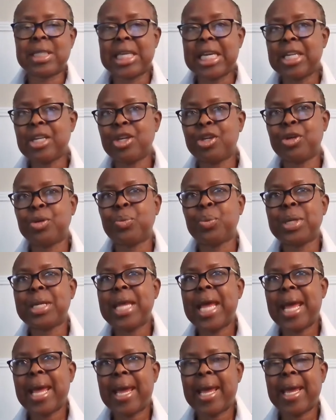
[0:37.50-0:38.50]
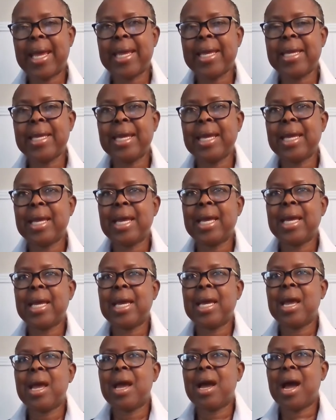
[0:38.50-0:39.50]
Selena Goodwin-Hay.
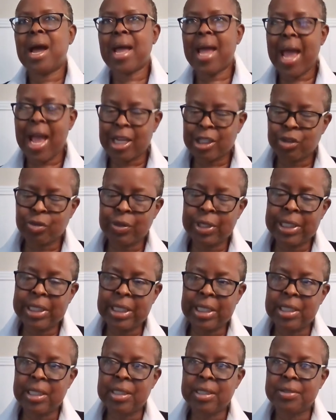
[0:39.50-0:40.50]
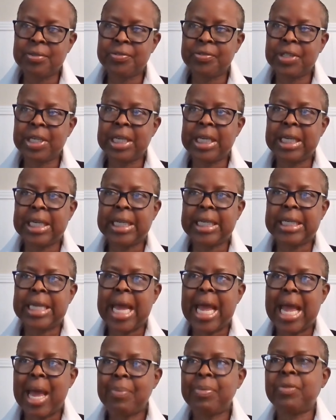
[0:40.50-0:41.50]
I actually live in
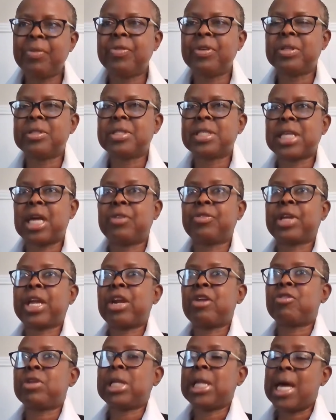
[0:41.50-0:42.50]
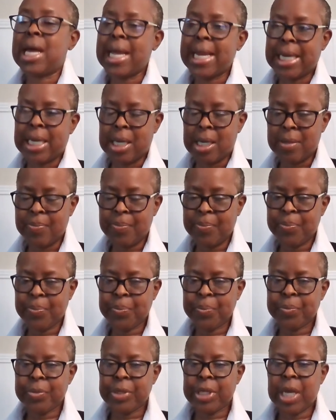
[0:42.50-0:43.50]
Abbeville, South Carolina,
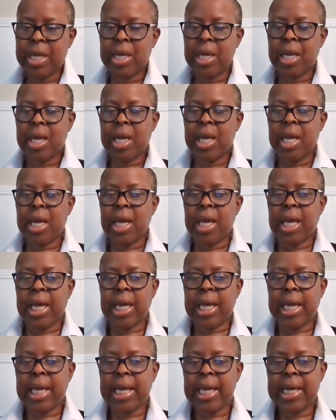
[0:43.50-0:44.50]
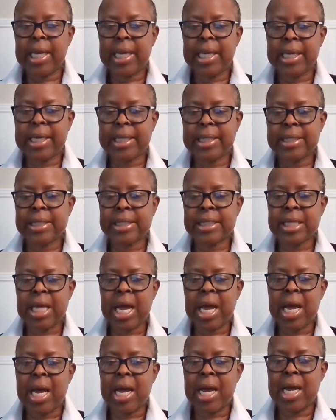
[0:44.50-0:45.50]
and
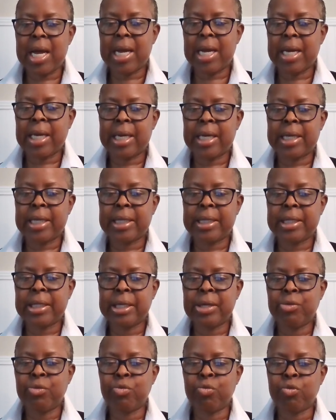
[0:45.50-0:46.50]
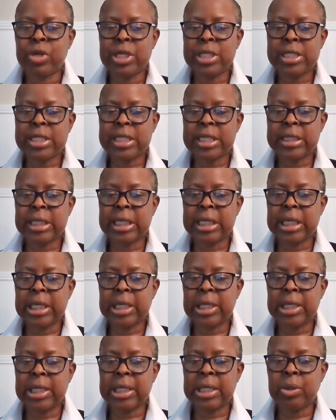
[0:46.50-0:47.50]
I
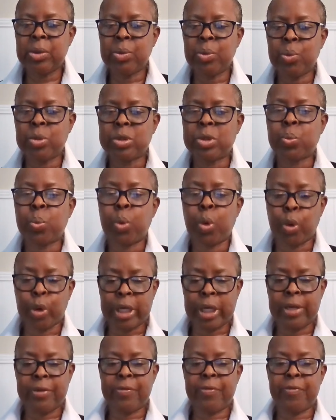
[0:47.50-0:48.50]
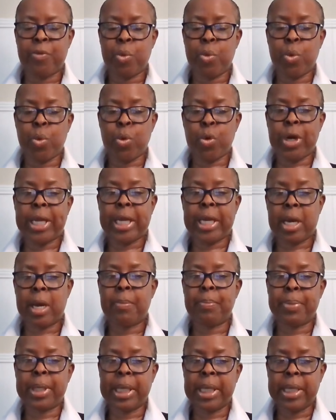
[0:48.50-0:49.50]
recently was working for a
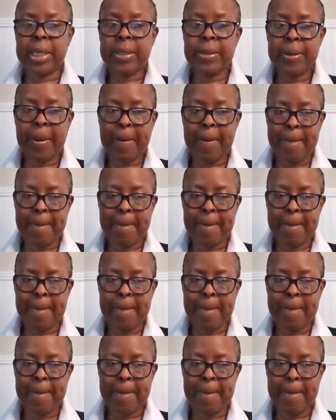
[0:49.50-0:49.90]
company